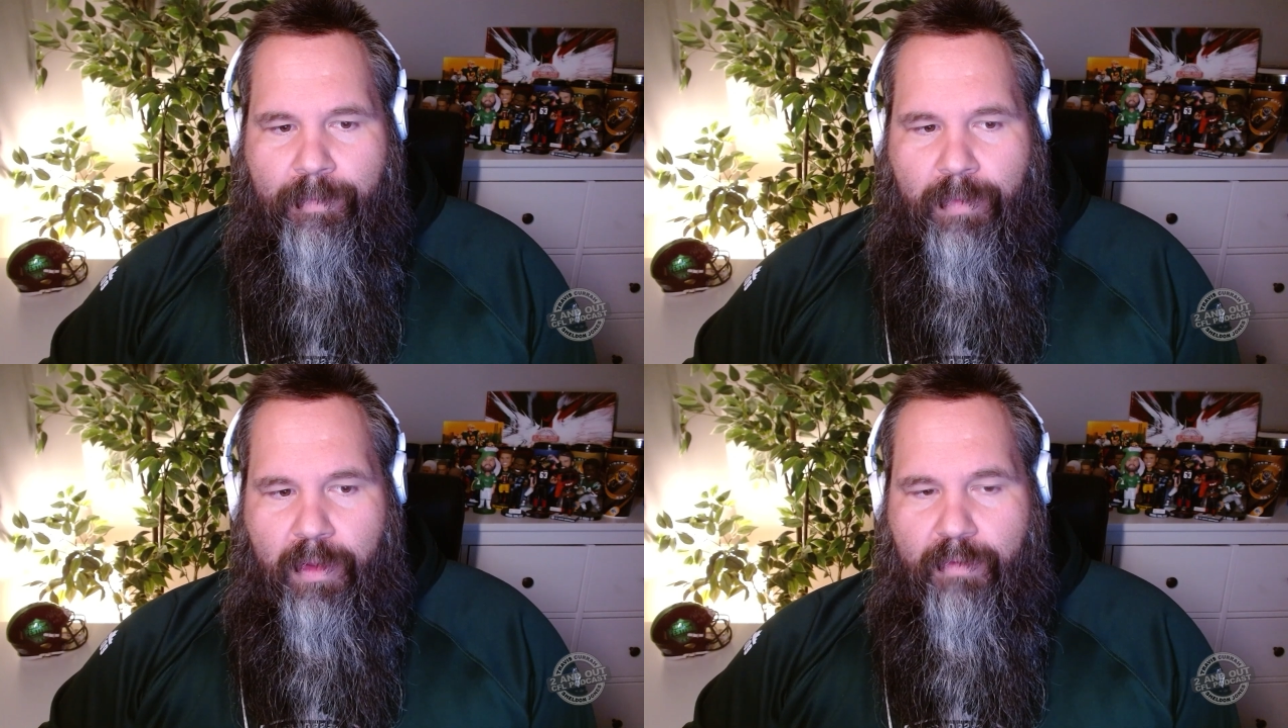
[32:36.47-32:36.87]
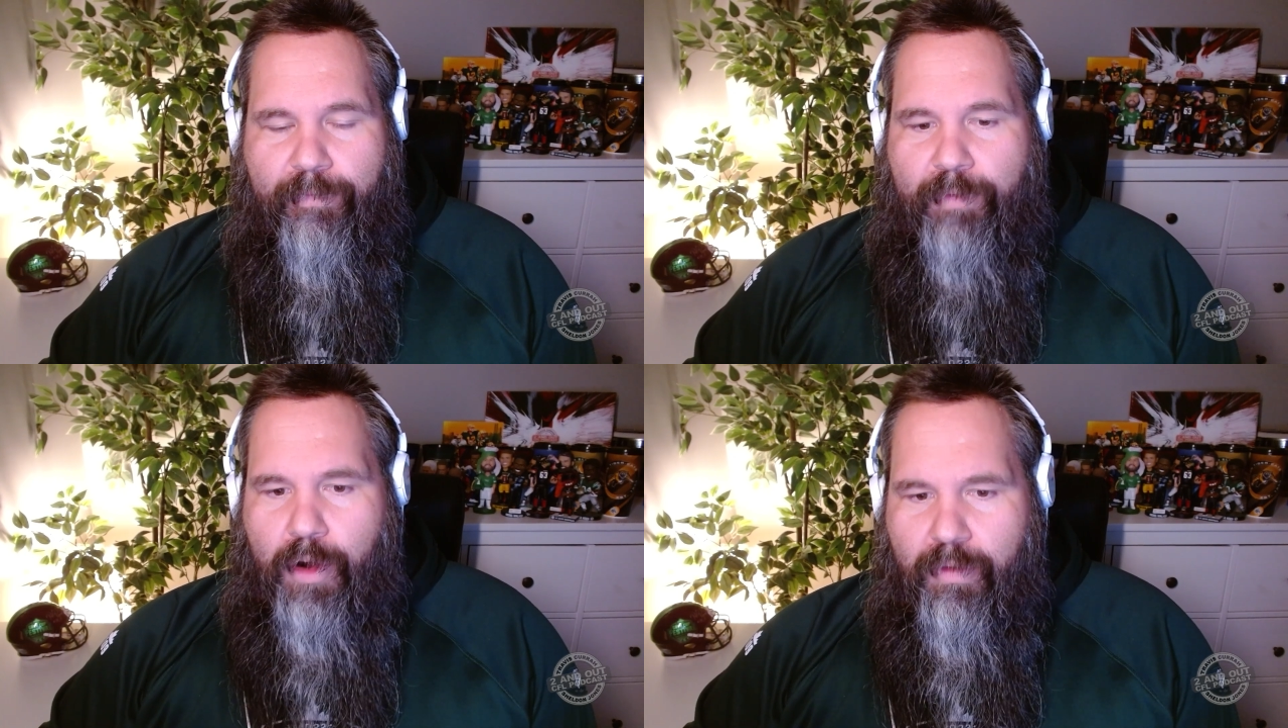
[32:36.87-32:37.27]
They're
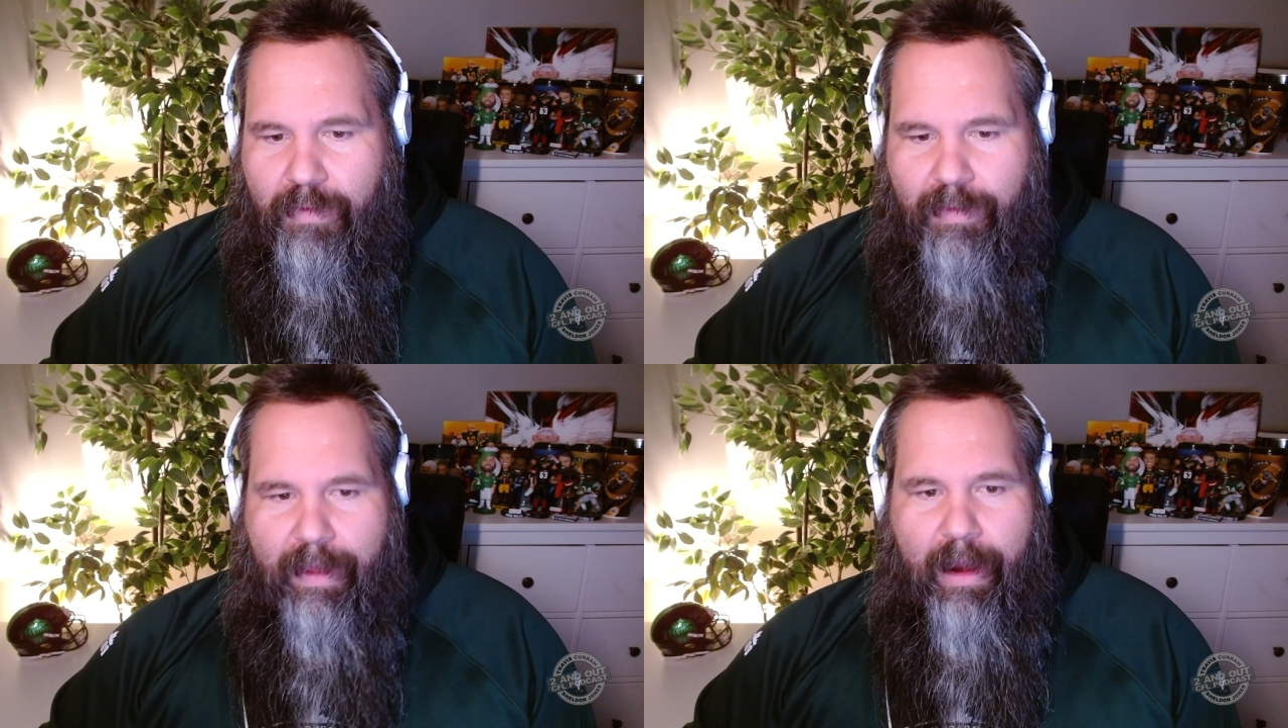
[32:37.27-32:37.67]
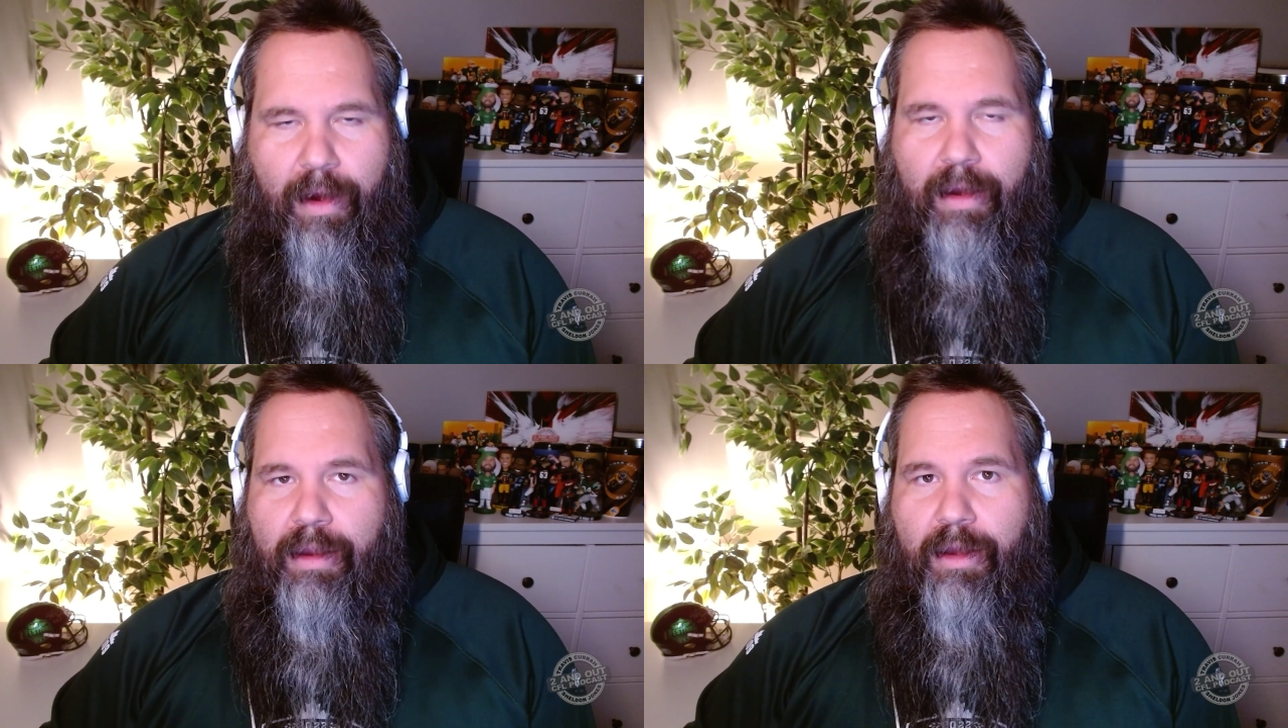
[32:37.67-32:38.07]
first
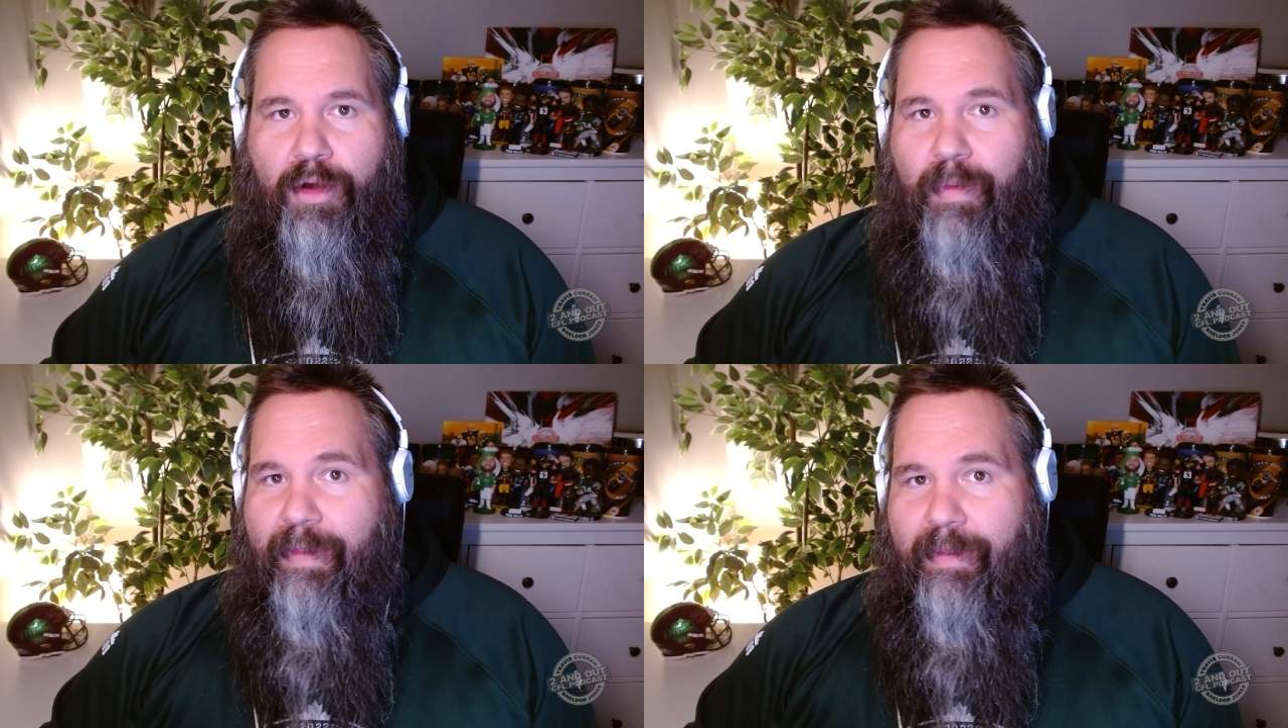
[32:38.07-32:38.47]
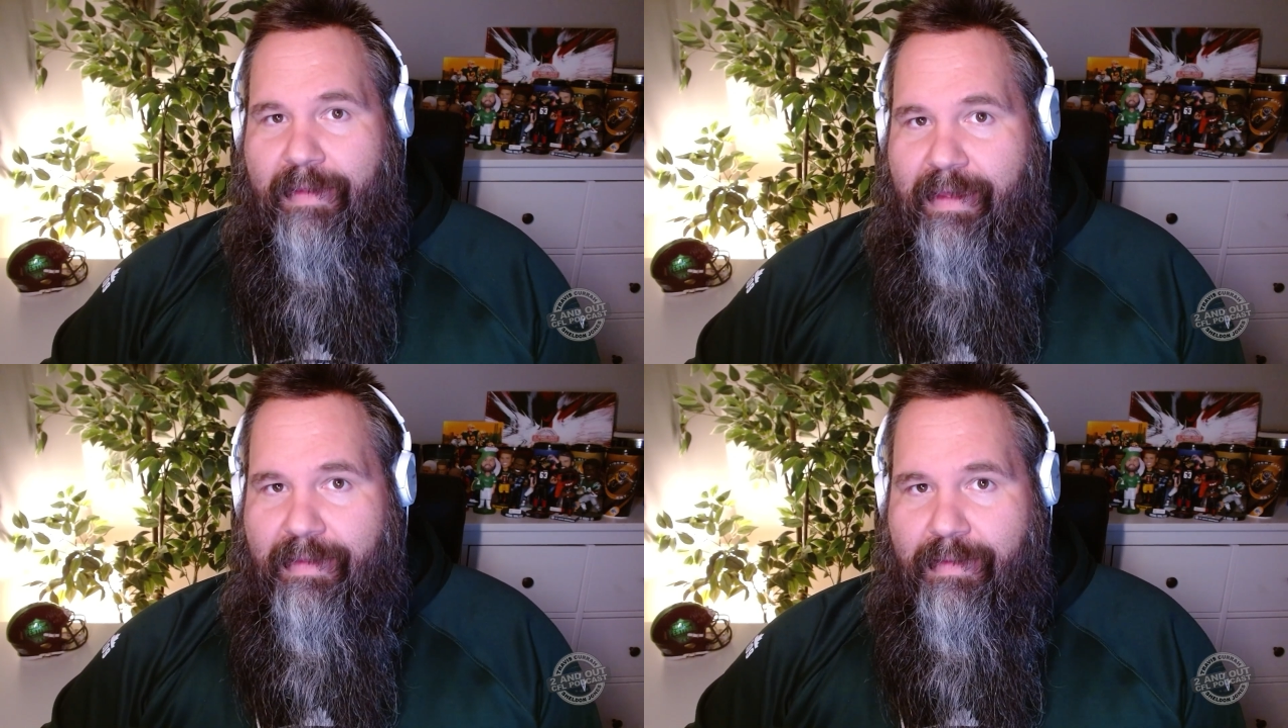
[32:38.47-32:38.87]
there. And when the
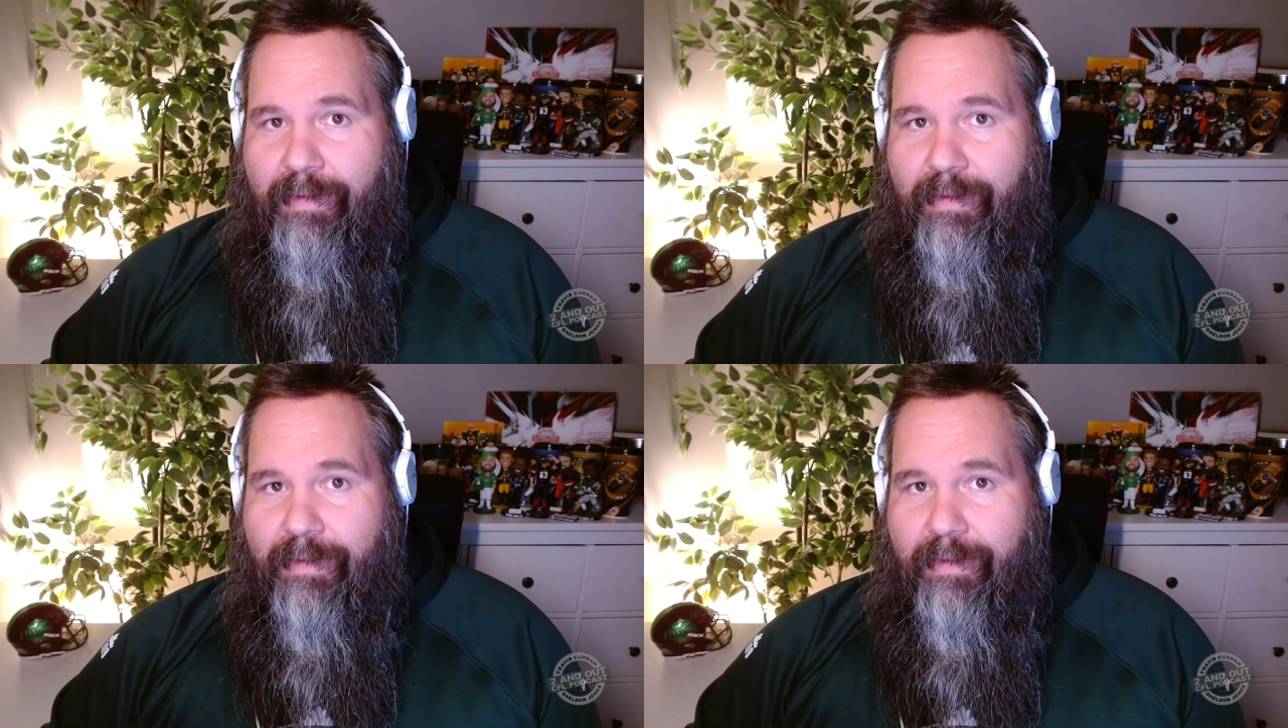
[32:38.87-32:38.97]
season